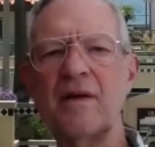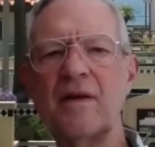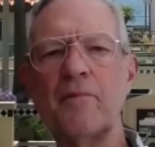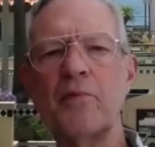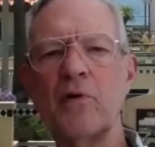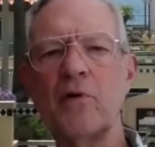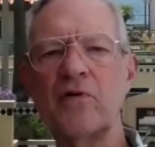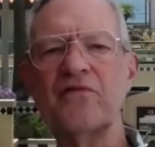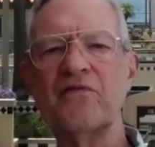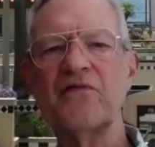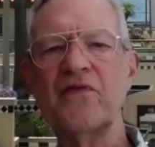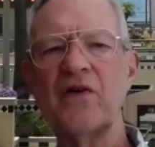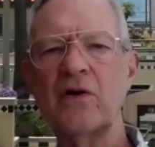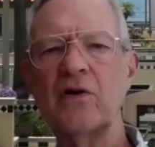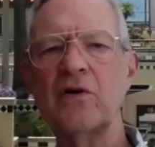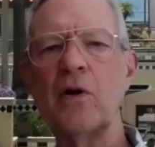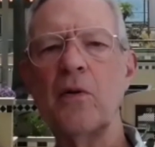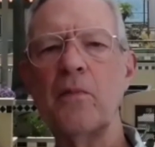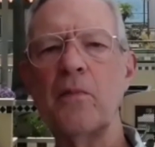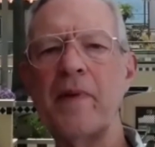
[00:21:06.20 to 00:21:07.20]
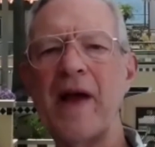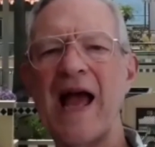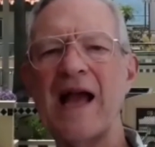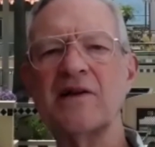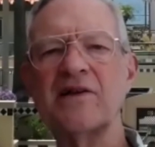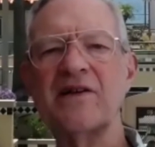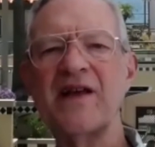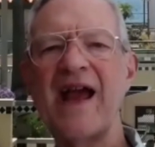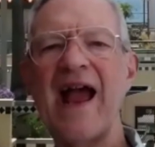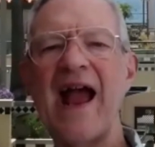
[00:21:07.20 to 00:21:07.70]
the portfolio
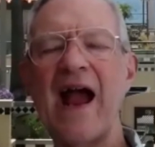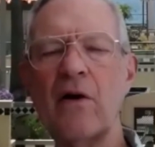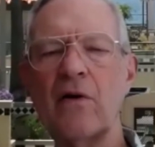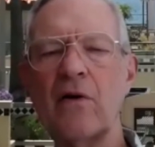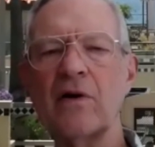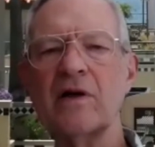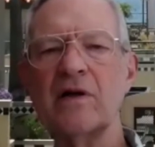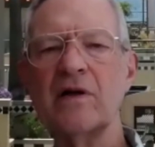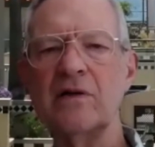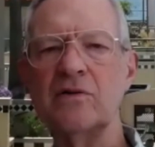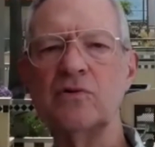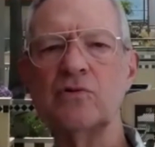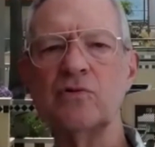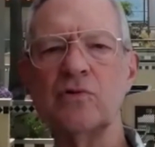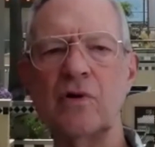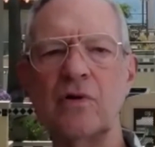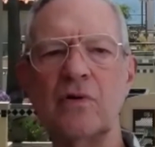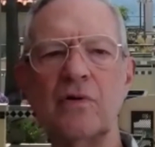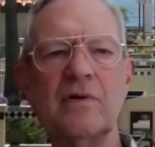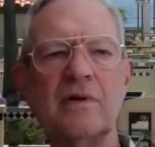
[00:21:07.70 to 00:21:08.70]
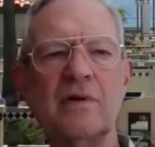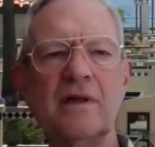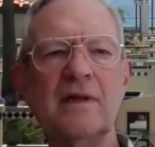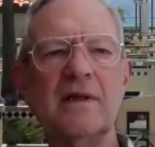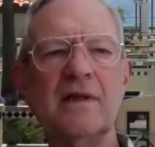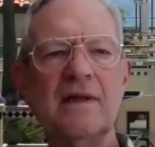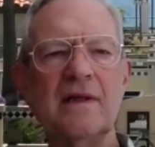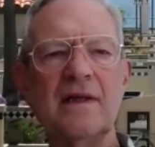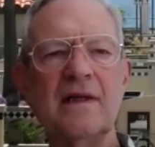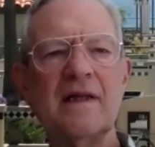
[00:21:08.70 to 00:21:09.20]
back to our control,
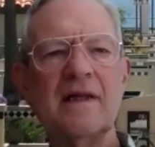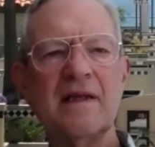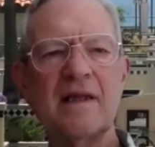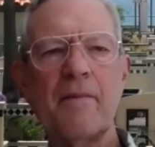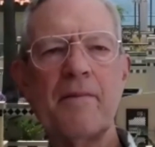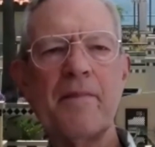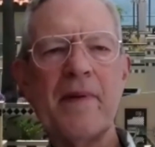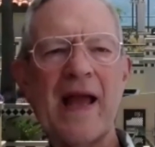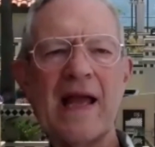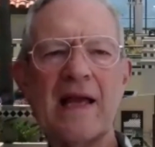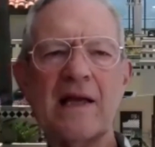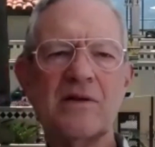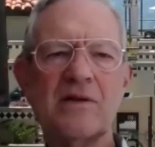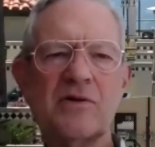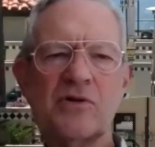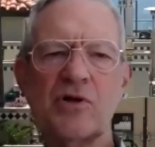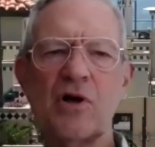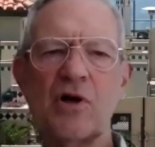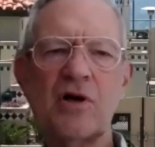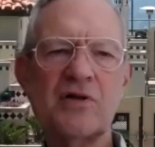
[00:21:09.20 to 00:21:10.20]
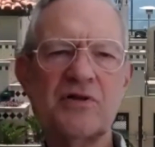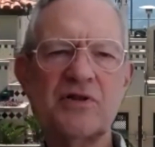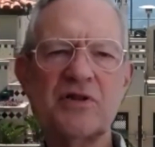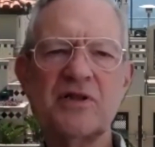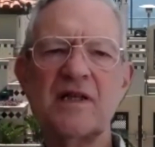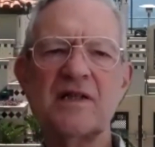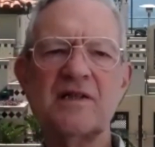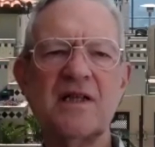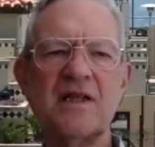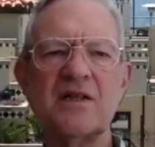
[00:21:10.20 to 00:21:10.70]
the bank charged
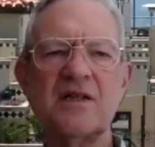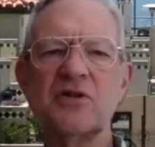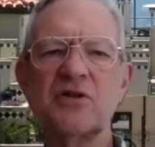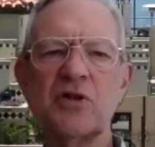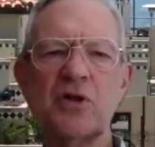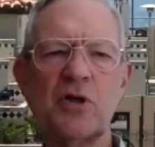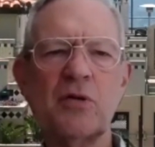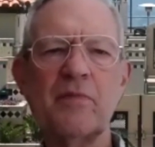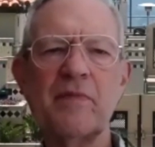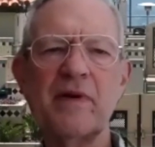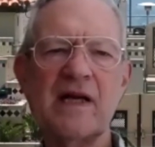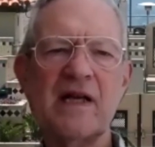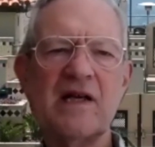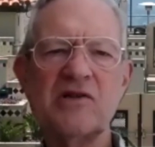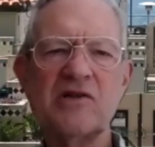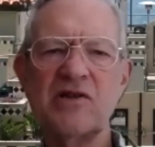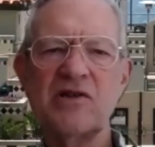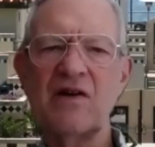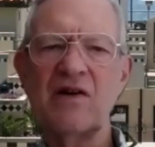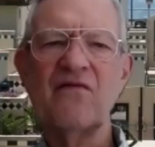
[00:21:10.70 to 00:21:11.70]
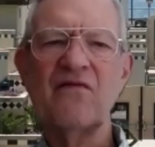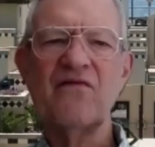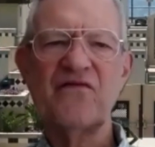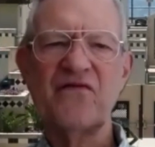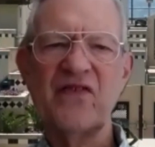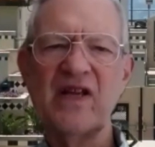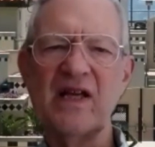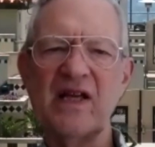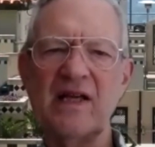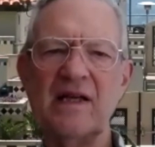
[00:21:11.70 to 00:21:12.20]
us a termination
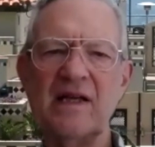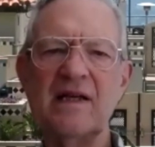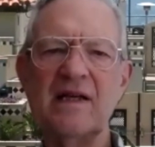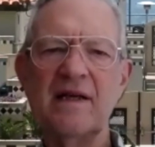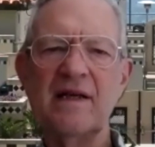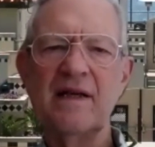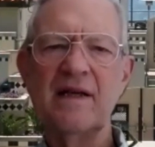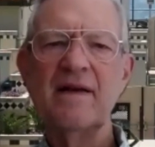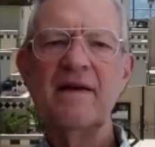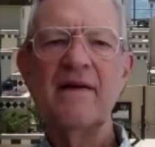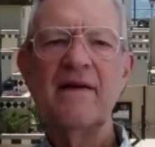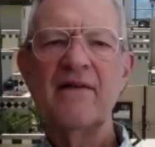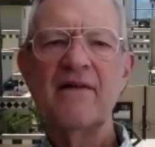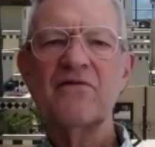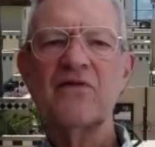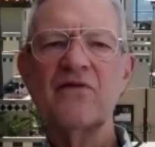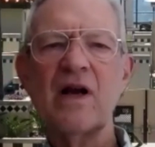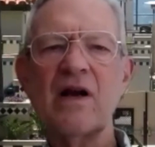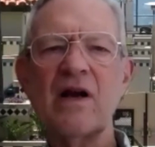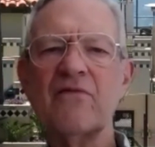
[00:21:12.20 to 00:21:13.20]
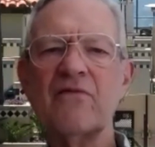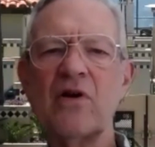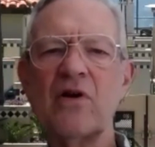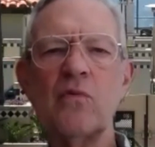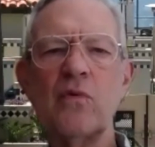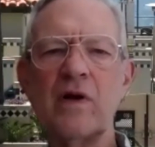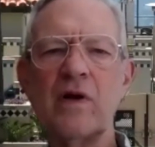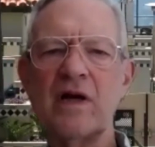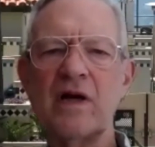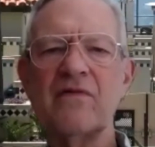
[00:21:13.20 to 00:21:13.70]
fee for every
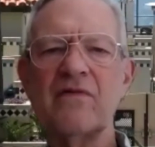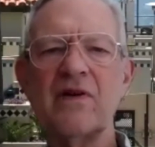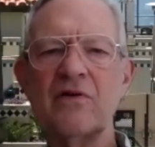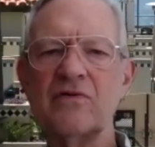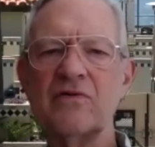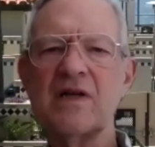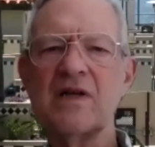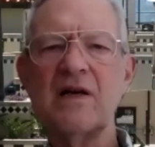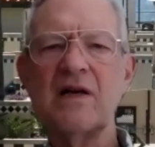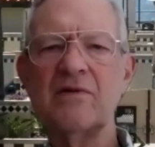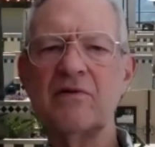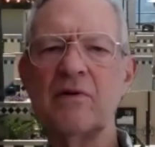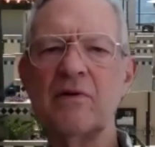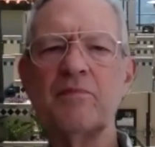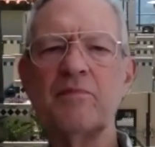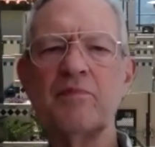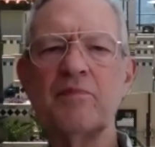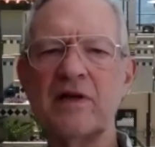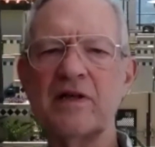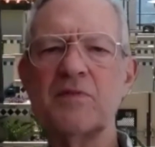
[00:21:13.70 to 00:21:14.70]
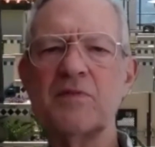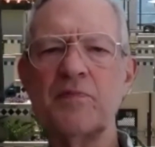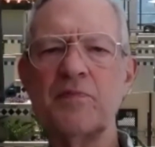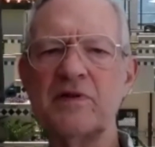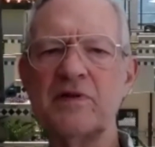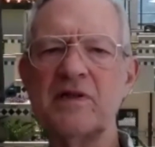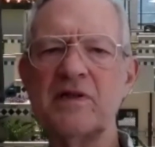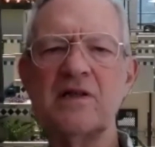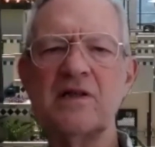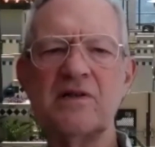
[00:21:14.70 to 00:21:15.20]
one of those 100+
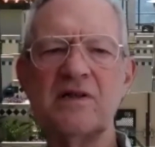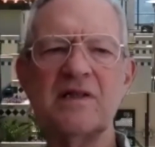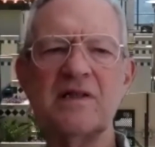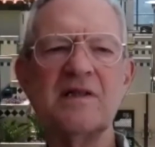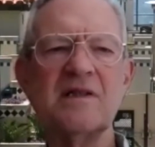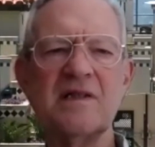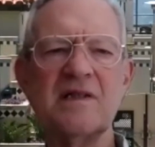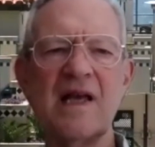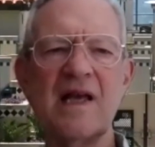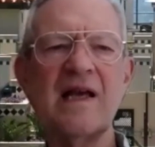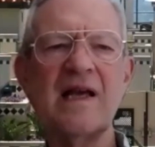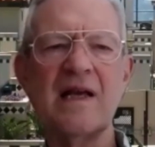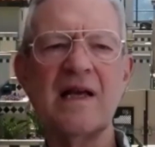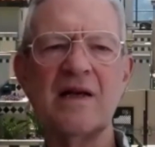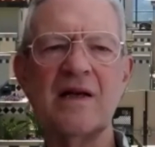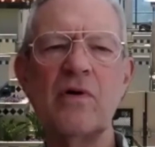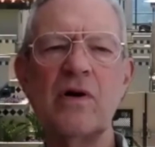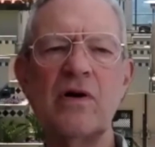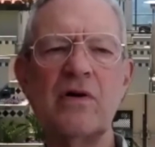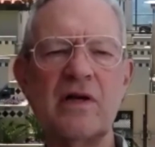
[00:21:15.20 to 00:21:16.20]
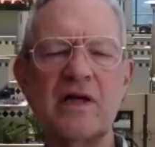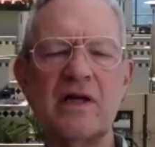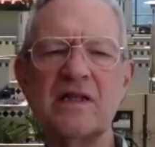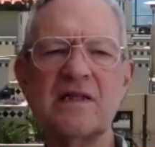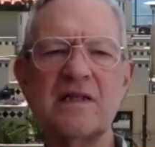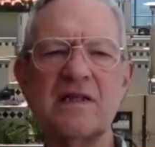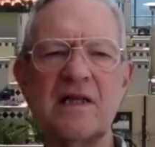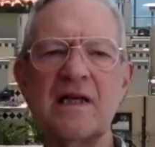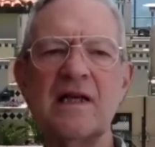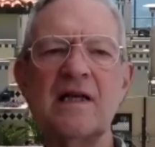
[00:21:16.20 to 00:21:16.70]
positions they had
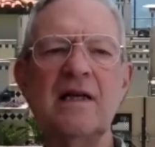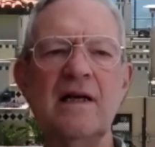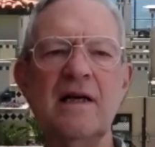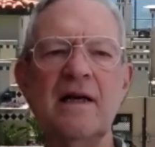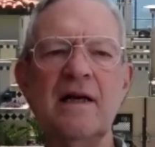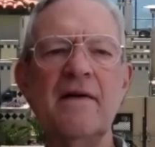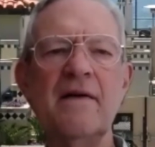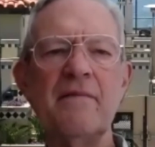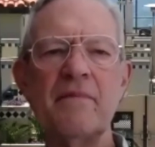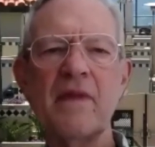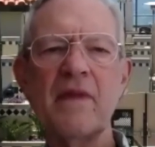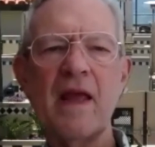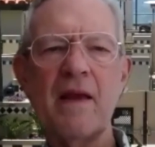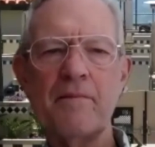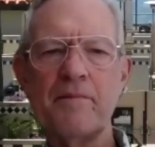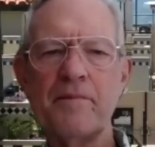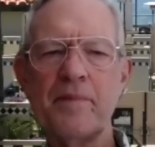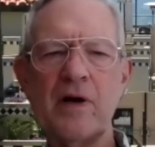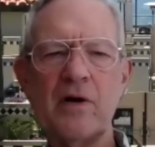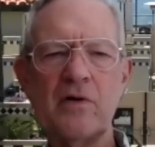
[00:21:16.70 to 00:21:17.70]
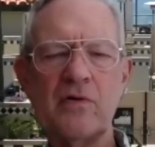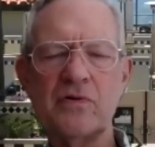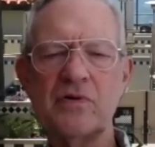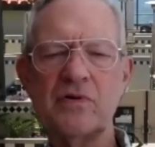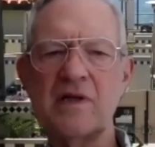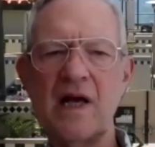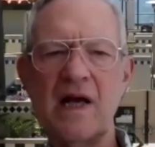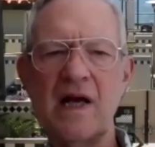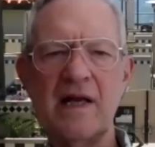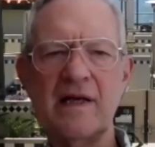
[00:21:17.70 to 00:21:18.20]
erroneously imposed
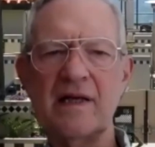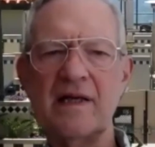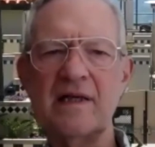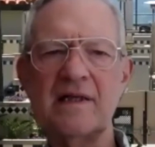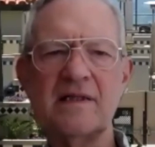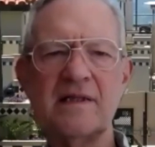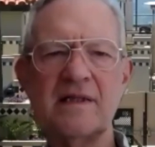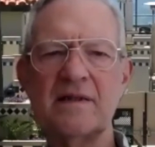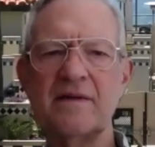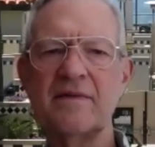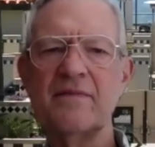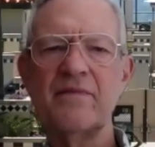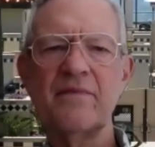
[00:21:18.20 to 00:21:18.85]
on us.